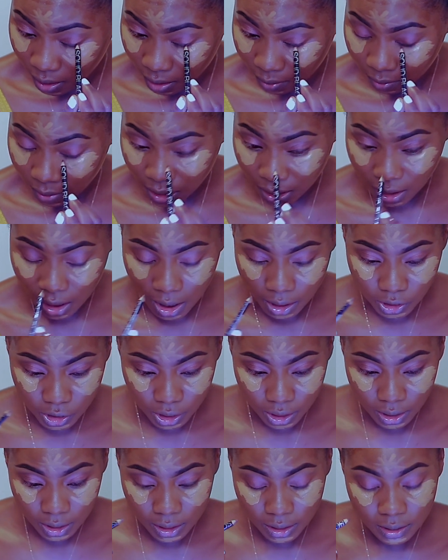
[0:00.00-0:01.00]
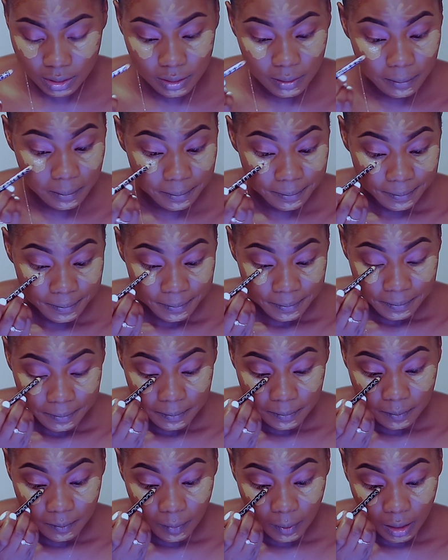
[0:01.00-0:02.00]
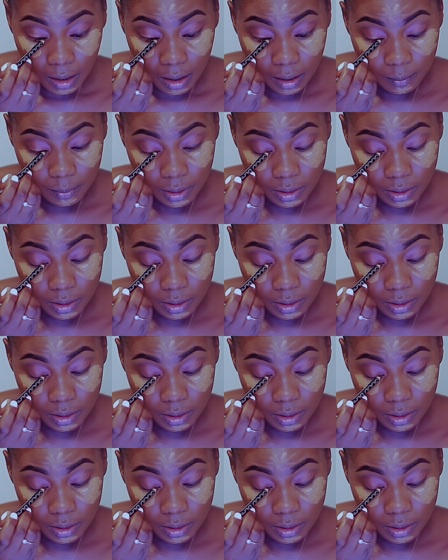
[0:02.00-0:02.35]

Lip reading: and my lashes. I'm